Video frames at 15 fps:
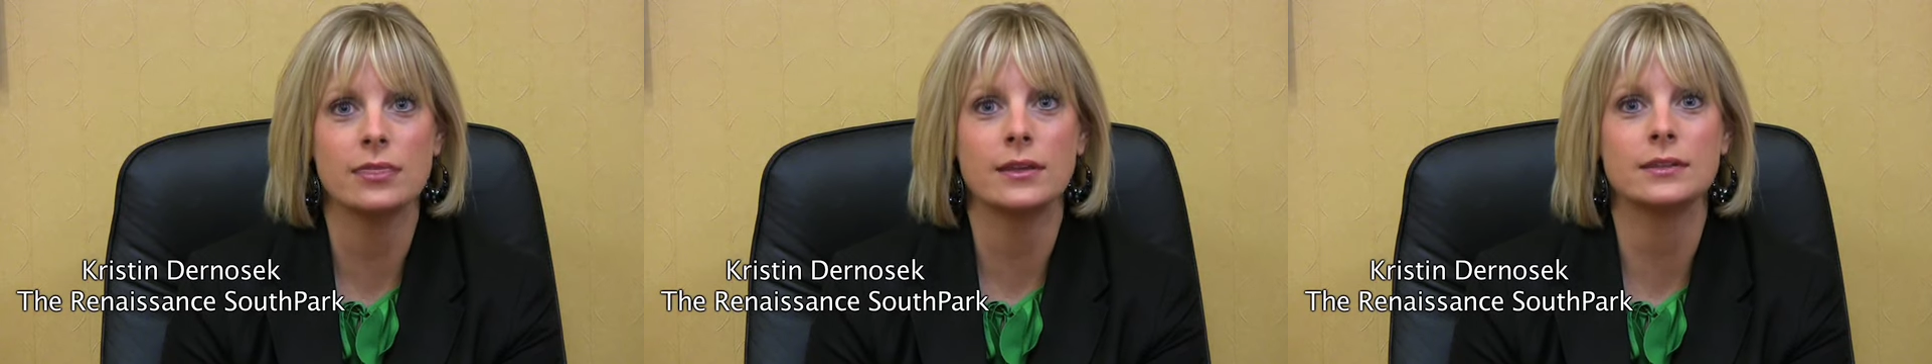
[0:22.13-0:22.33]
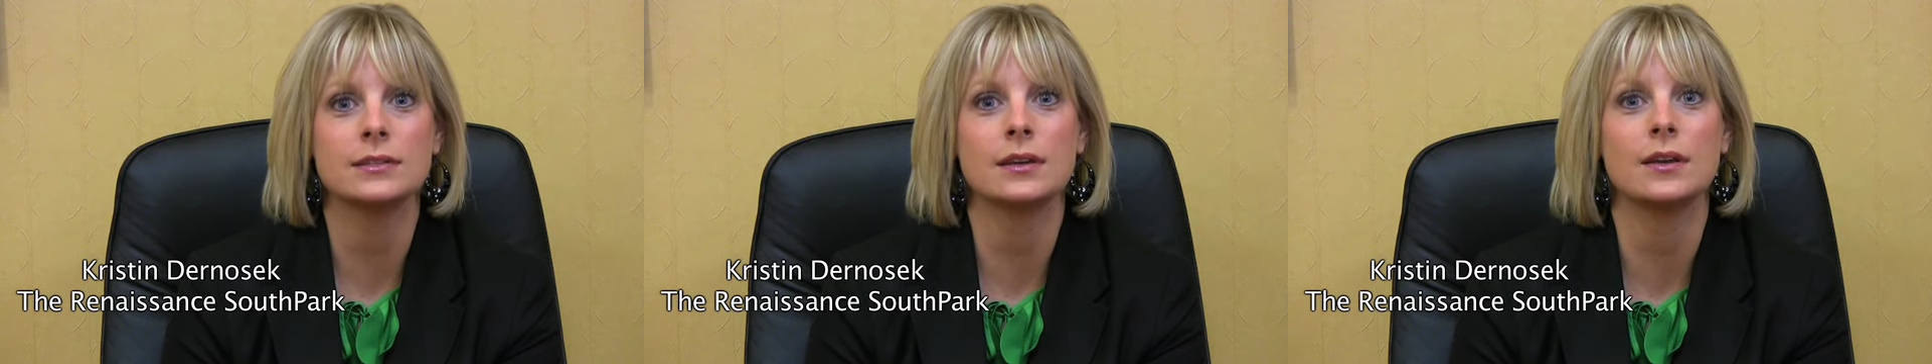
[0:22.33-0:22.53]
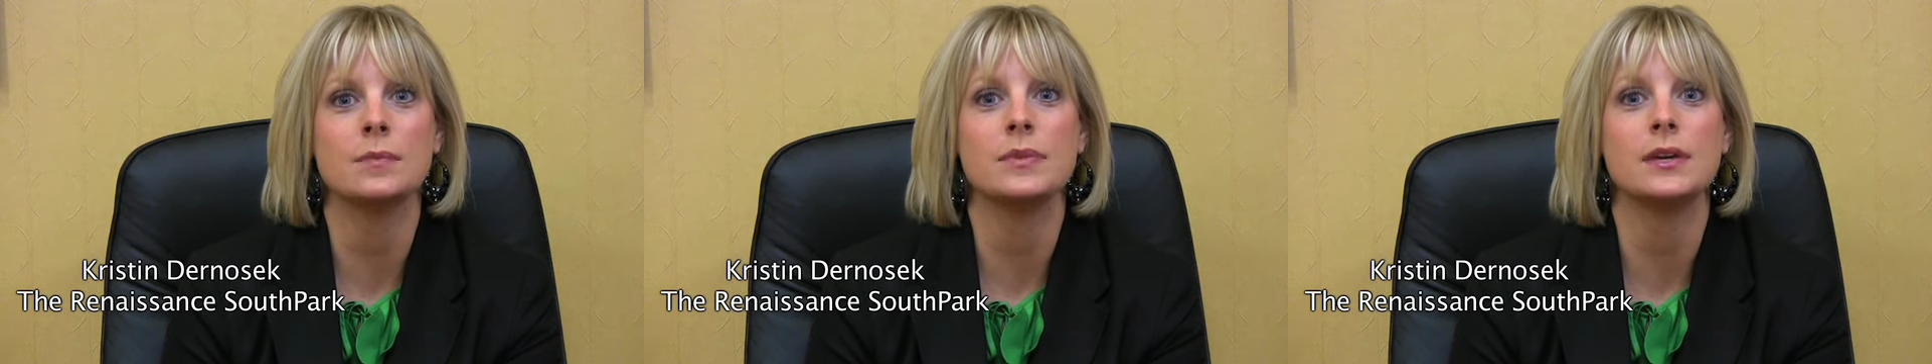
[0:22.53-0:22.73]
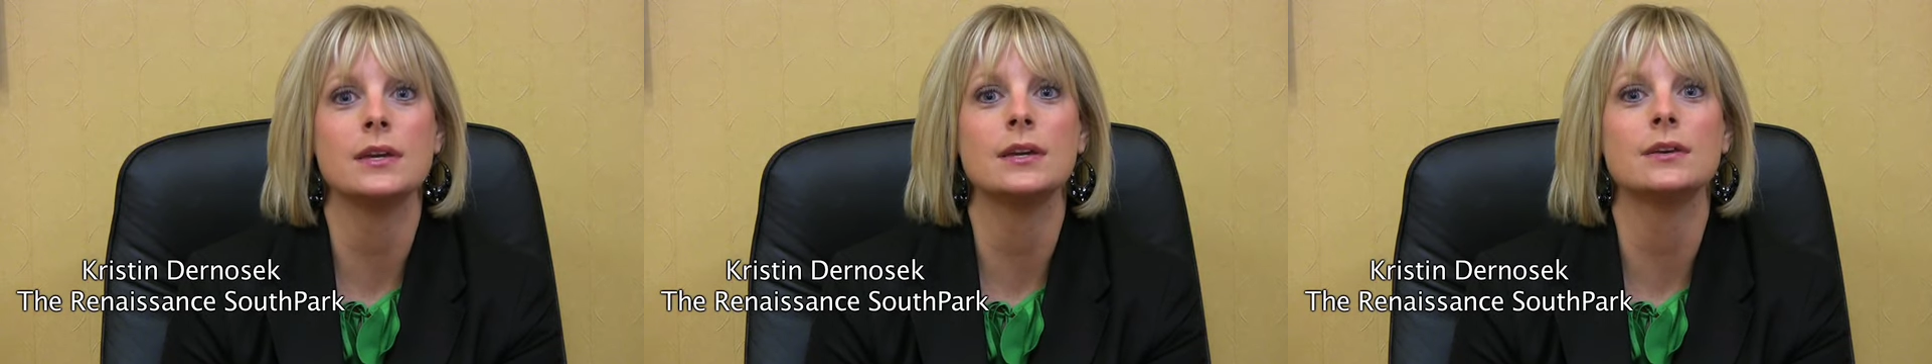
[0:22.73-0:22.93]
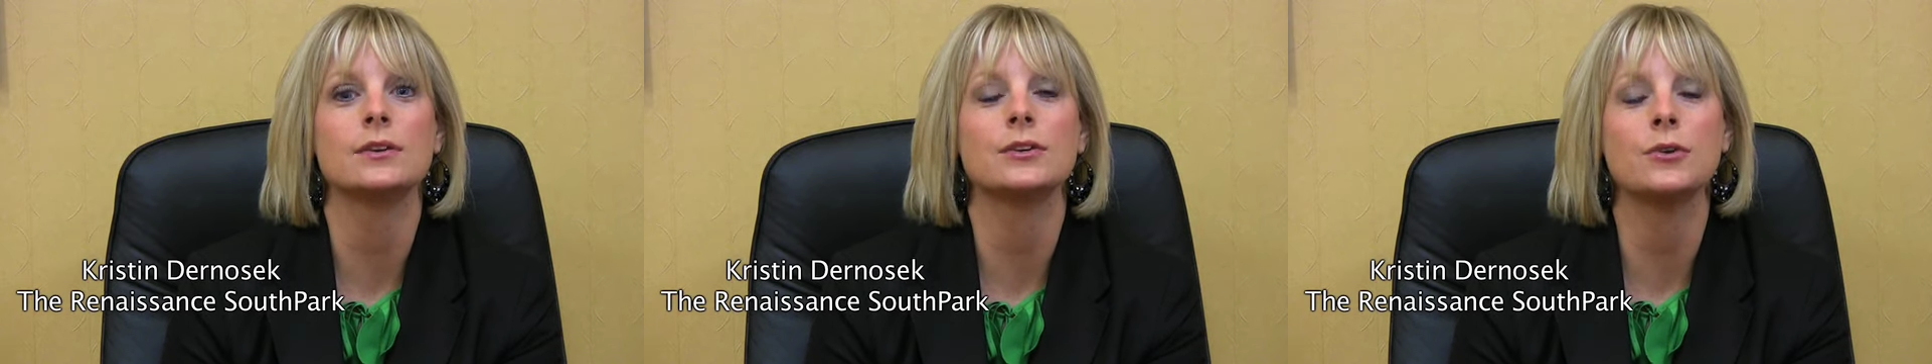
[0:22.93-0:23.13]
that's going to
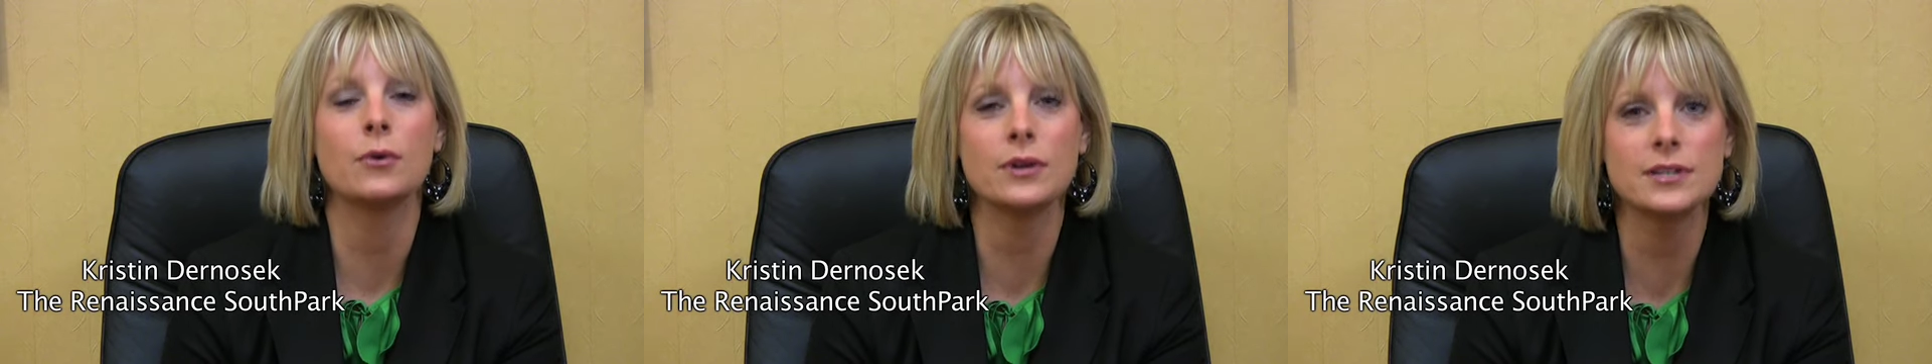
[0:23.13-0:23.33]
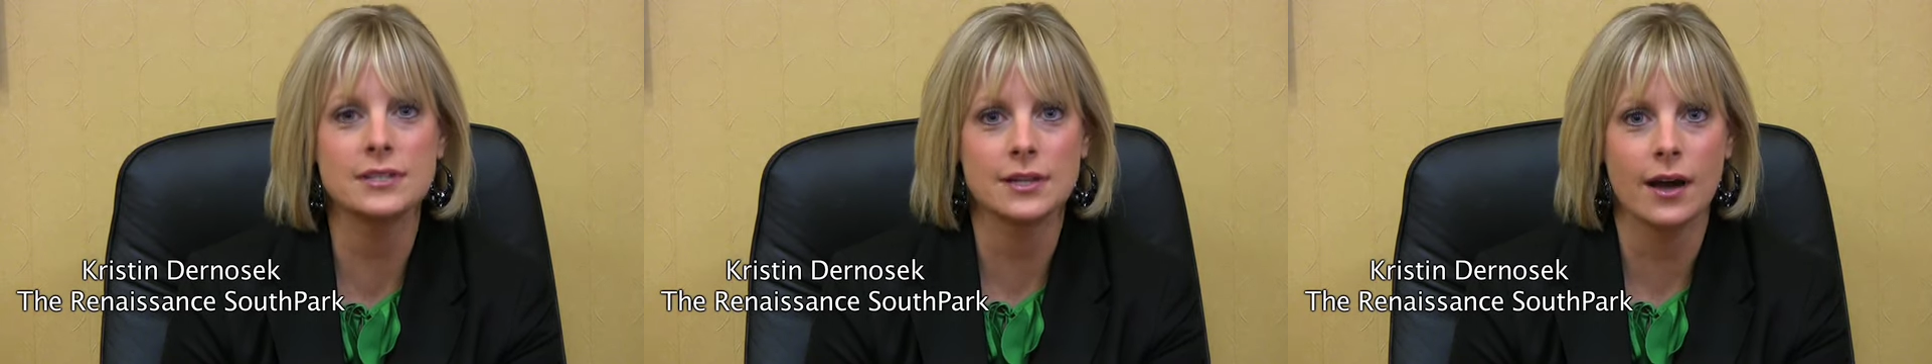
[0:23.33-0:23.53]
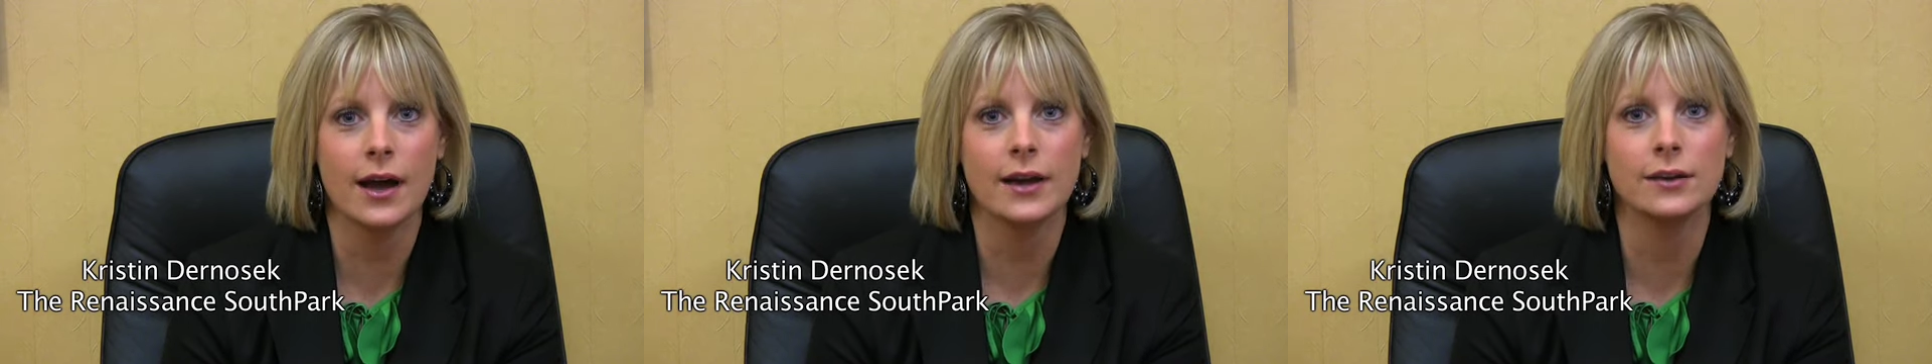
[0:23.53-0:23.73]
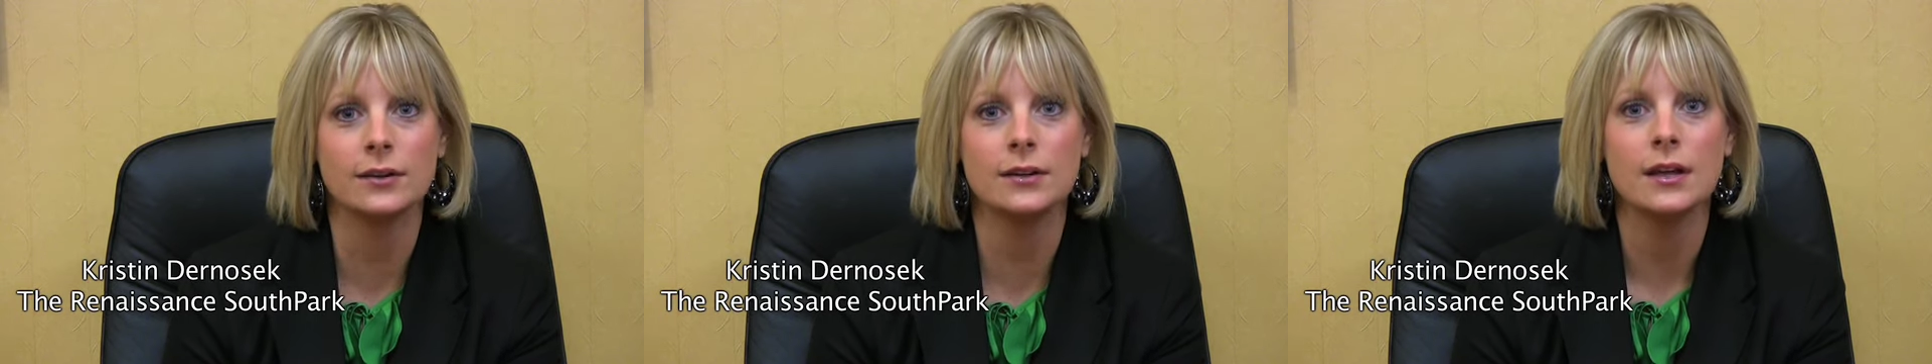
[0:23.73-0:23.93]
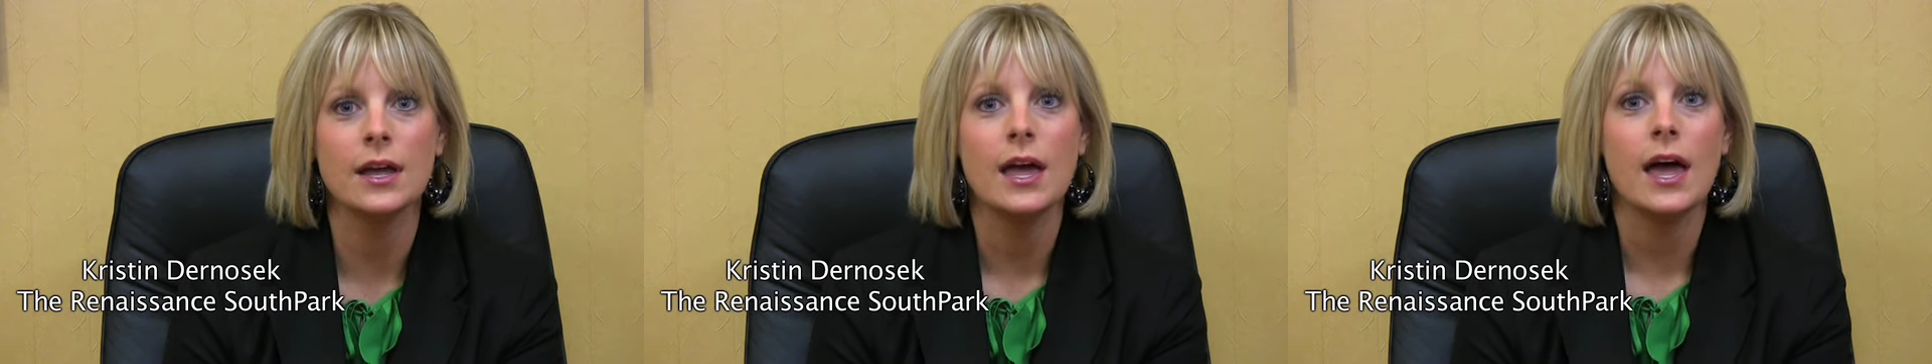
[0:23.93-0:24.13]
be your style,
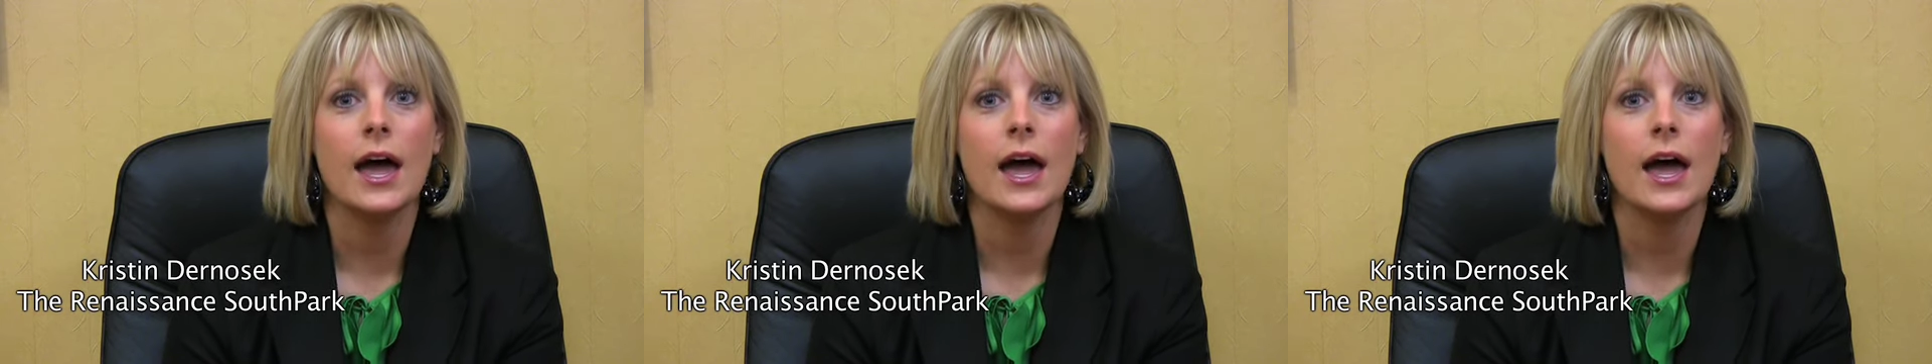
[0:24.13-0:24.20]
